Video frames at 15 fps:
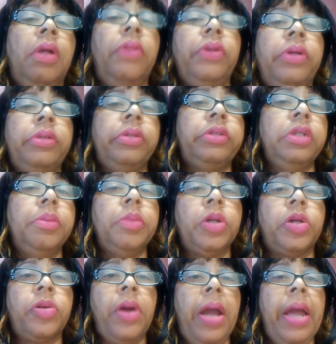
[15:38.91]
The
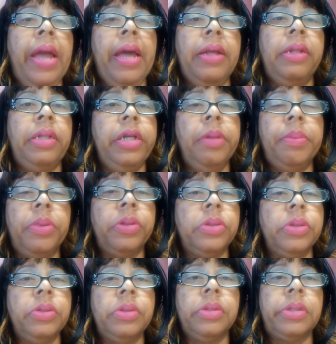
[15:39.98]
Democrat
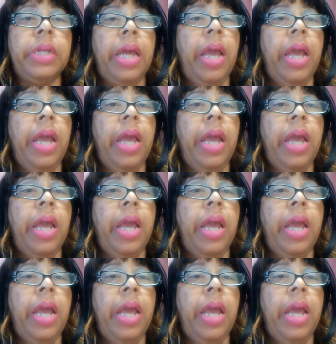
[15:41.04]
liberals